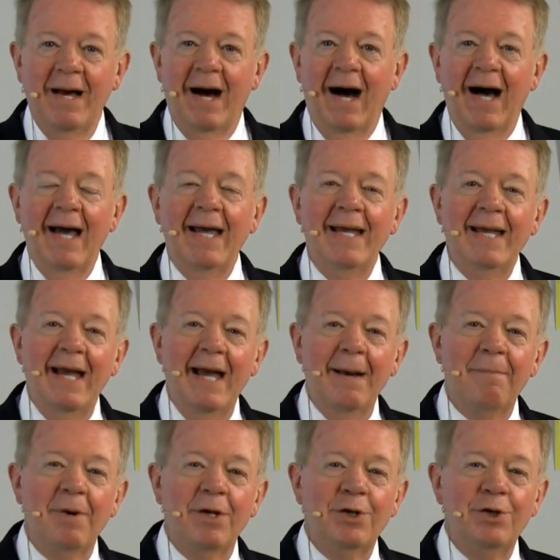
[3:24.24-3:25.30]
I
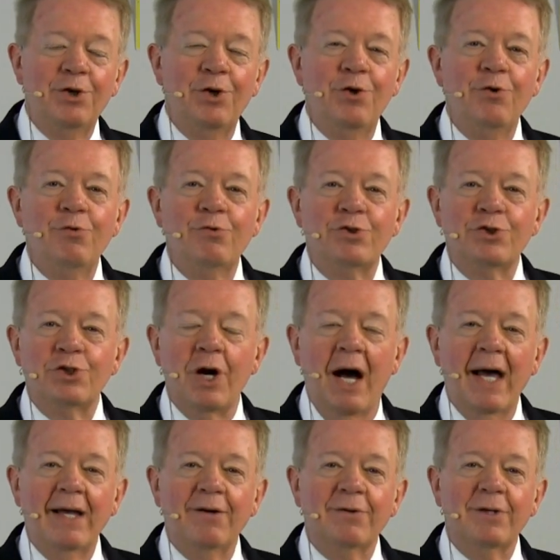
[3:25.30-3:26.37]
am a new
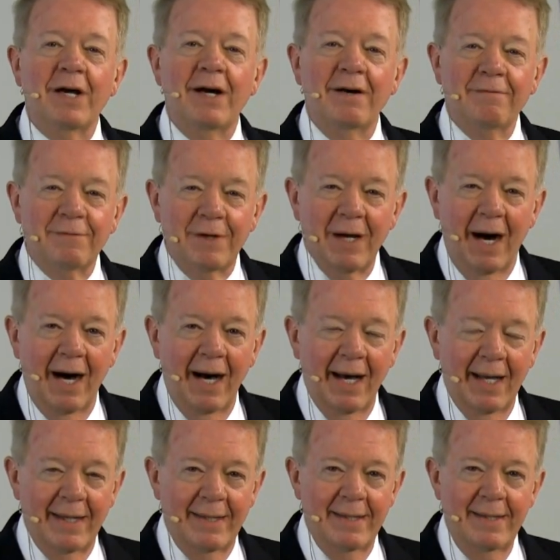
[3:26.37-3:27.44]
child of
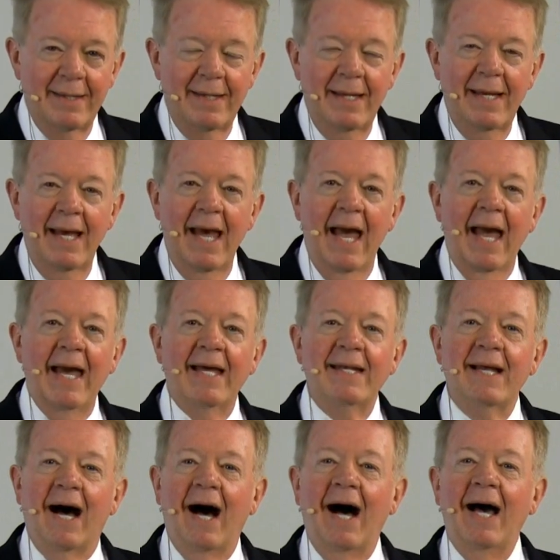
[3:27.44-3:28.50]
God,
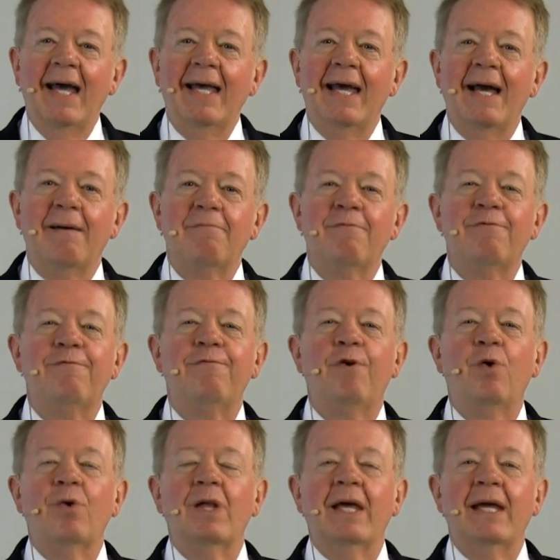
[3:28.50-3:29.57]
and I am
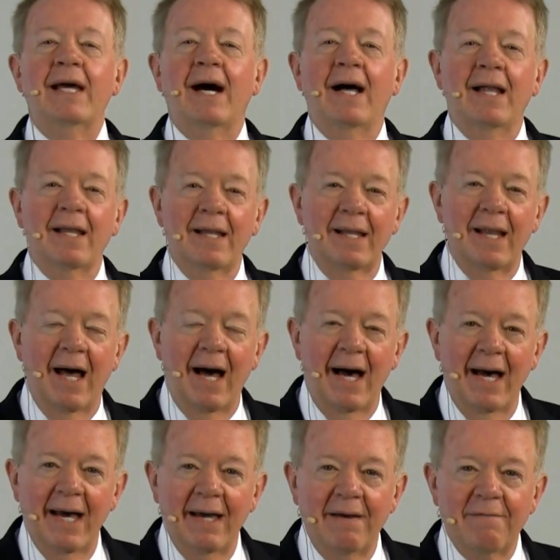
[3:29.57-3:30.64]
fully
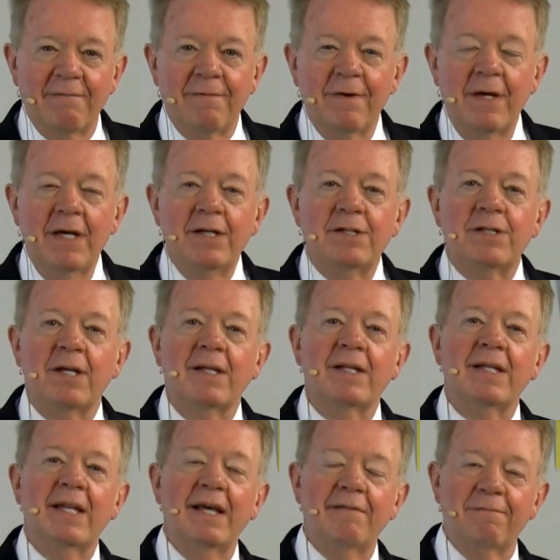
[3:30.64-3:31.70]
alive to
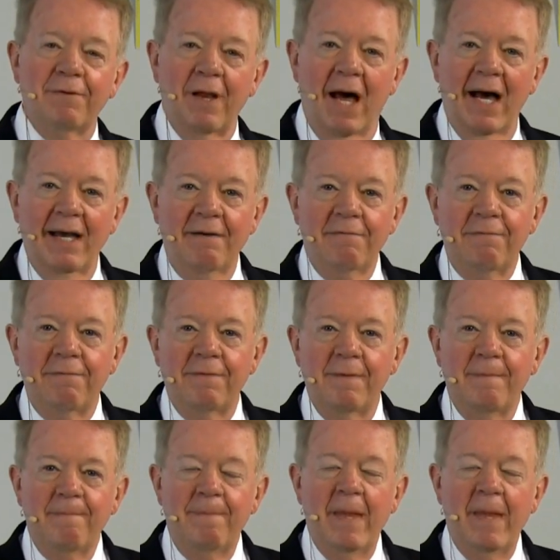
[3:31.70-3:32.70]
live life.